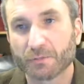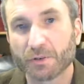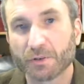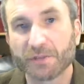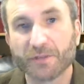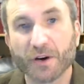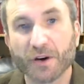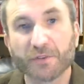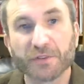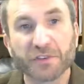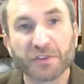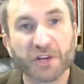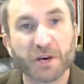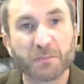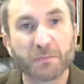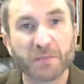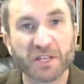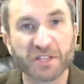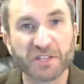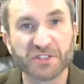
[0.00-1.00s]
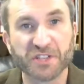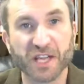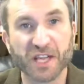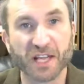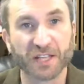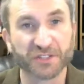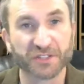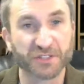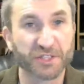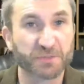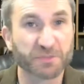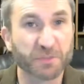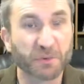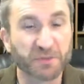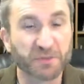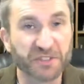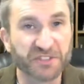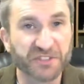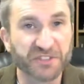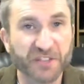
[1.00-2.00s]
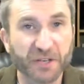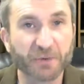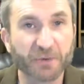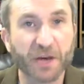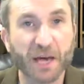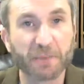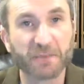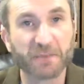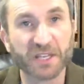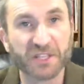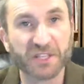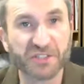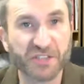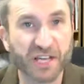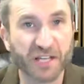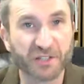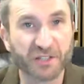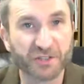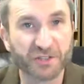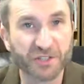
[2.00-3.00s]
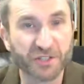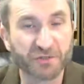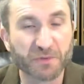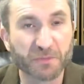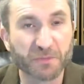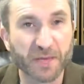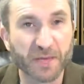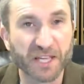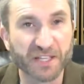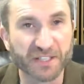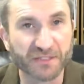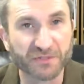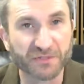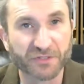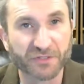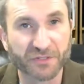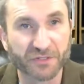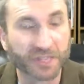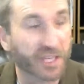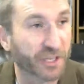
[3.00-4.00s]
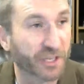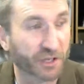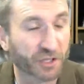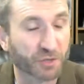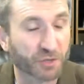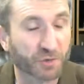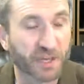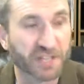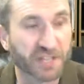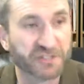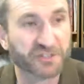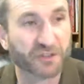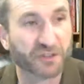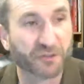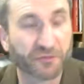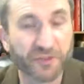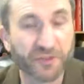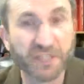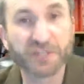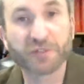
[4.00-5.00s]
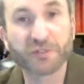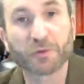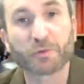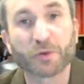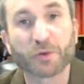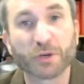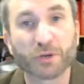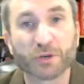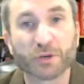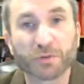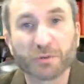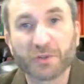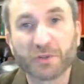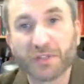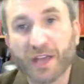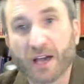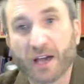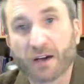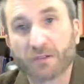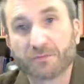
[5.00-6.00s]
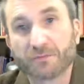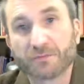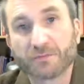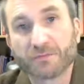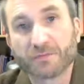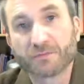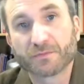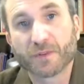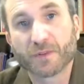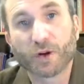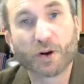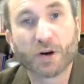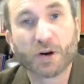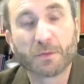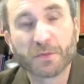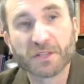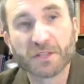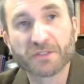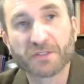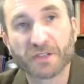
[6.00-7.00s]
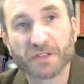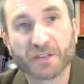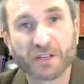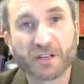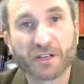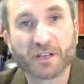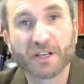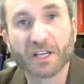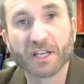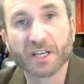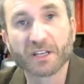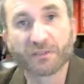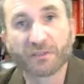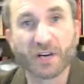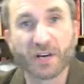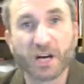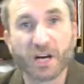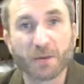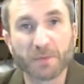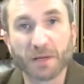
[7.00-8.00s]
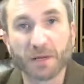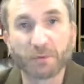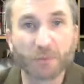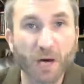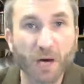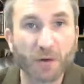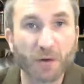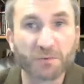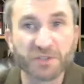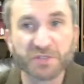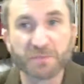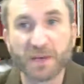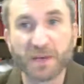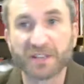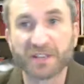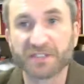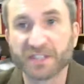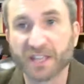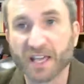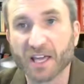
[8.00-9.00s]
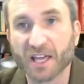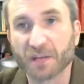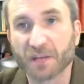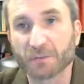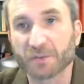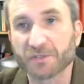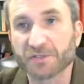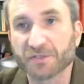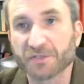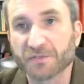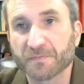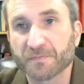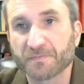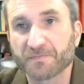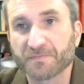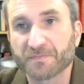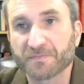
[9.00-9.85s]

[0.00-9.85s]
We've overcome many challenges, but we still have many challenges remaining in our quest to feed the world without harming the environment while respecting animals.